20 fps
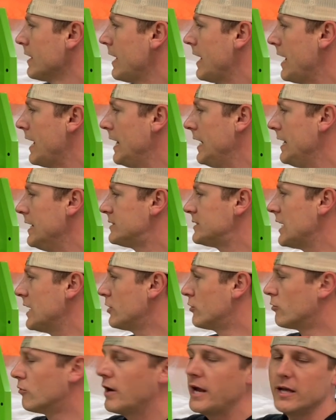and it's a
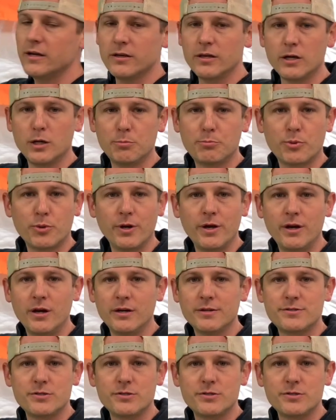great little printer.